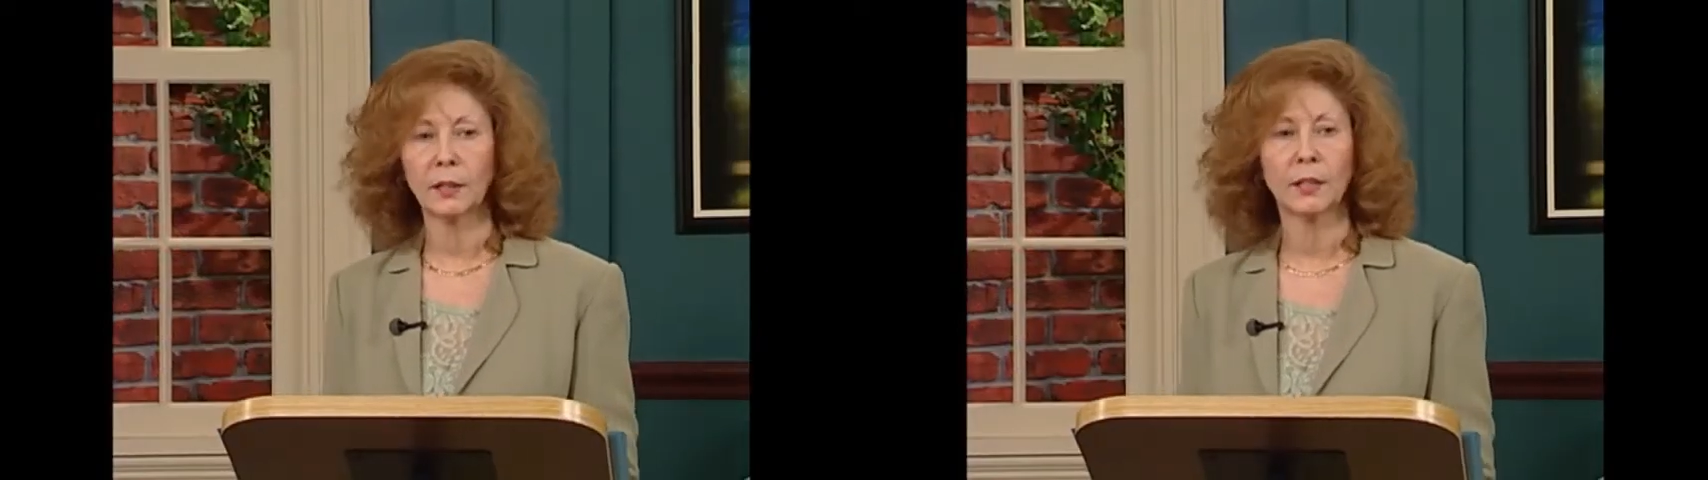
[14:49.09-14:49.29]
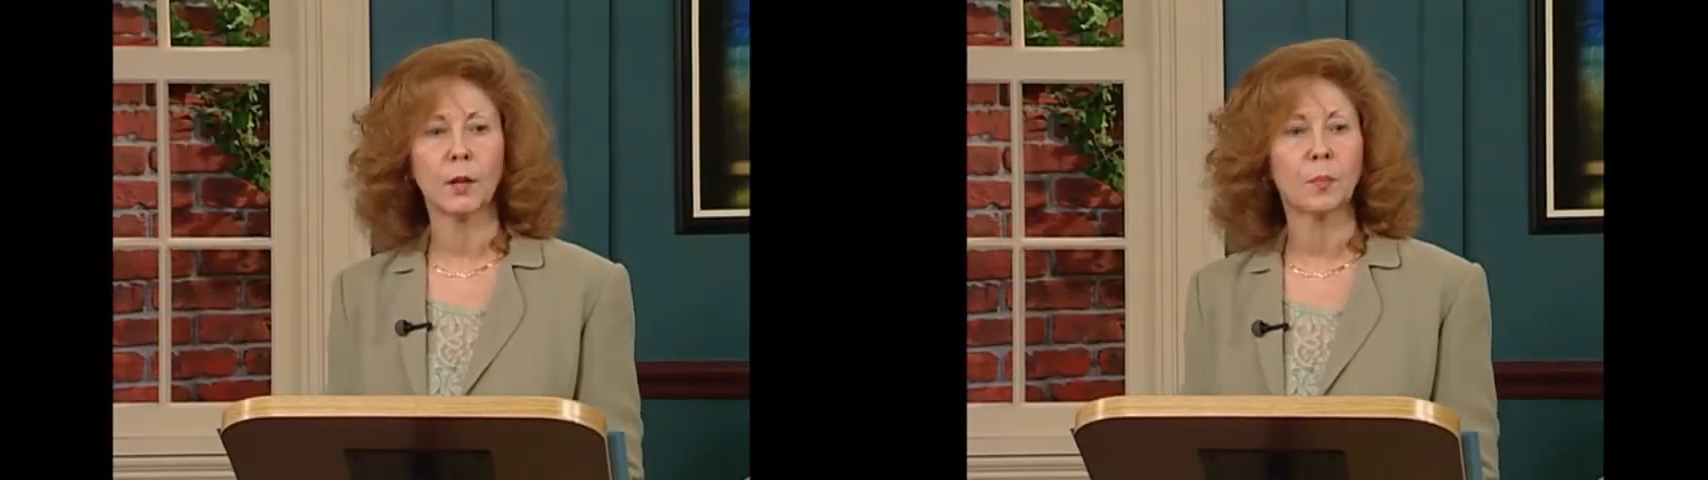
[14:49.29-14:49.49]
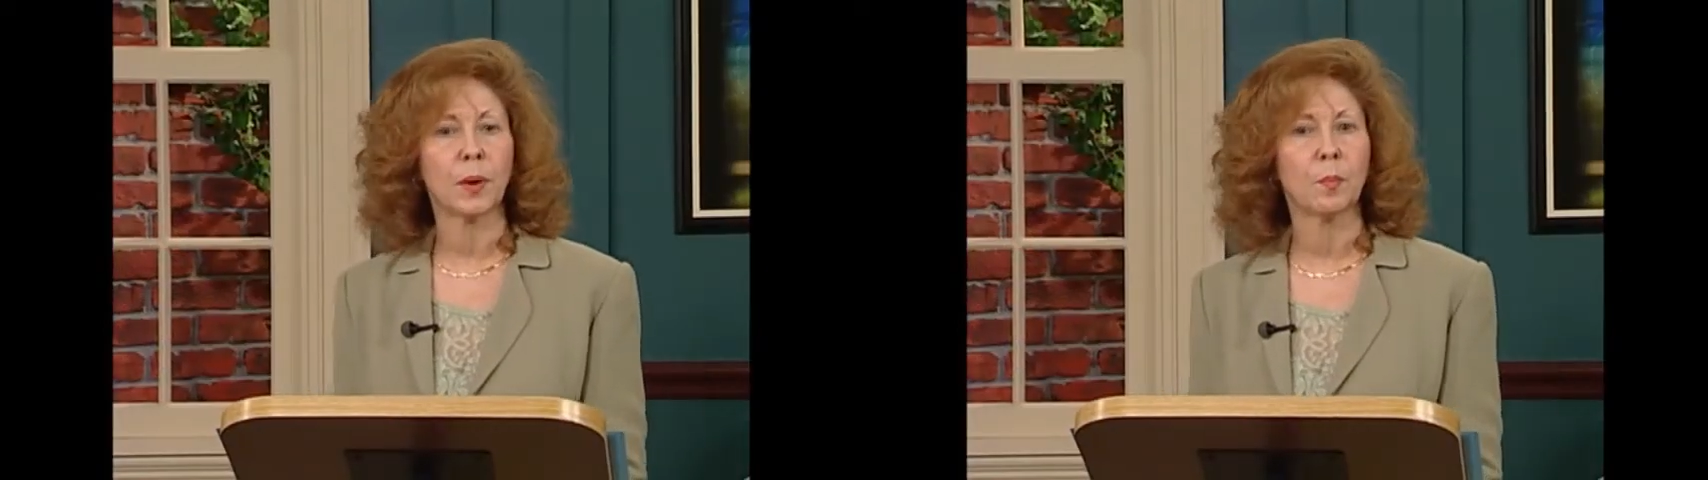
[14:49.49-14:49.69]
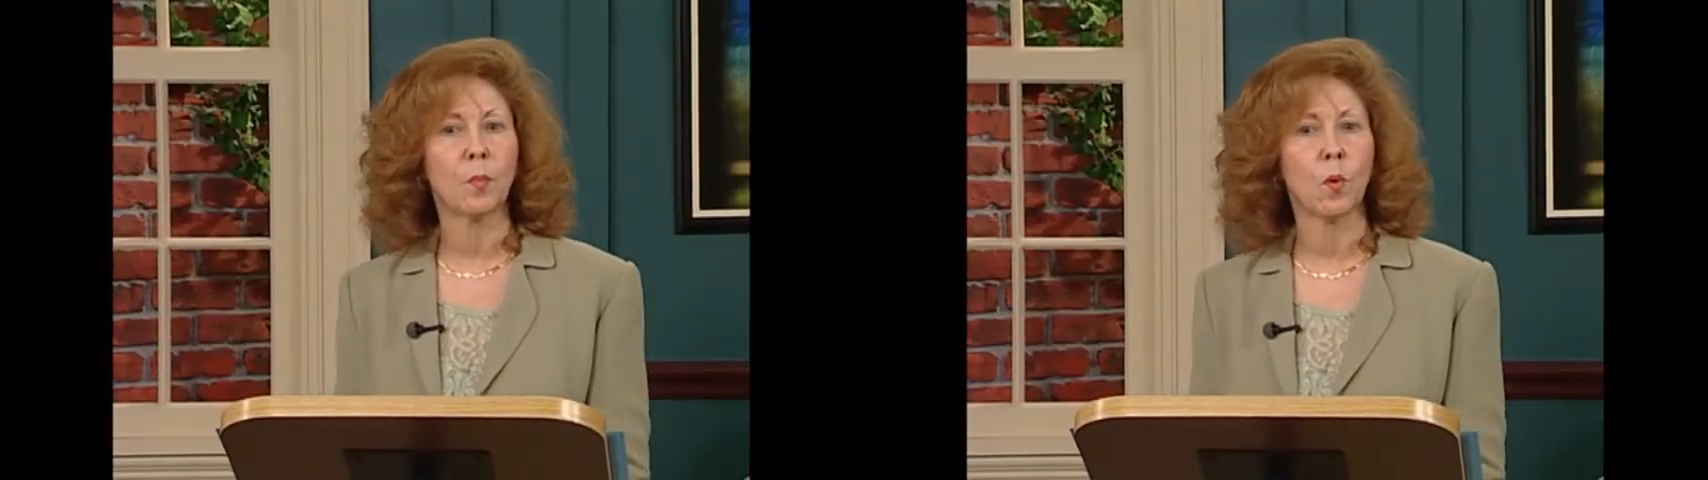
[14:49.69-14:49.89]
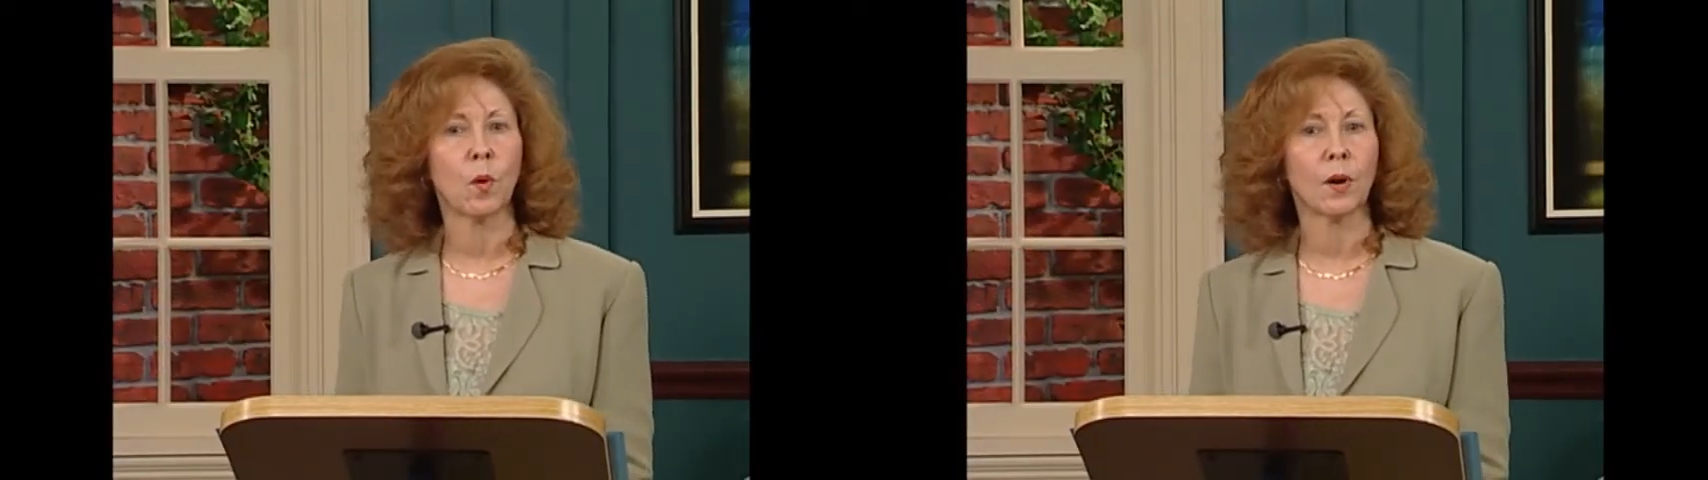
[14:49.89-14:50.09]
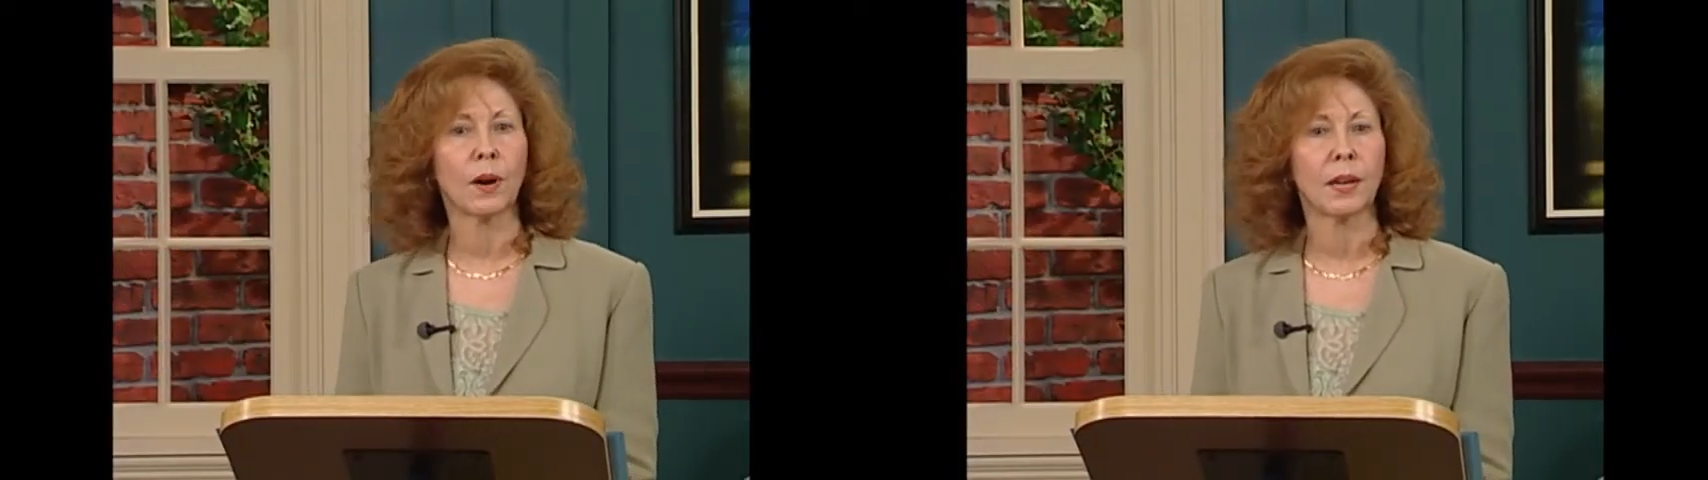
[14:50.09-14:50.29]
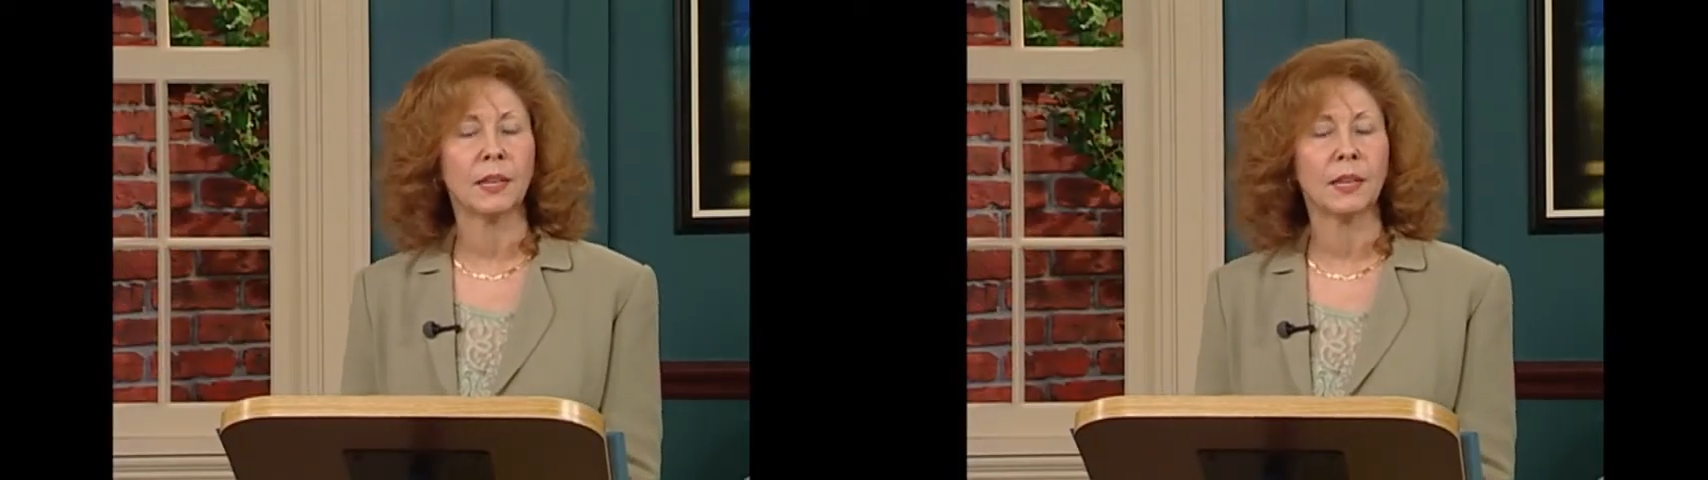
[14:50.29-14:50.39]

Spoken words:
a little bit more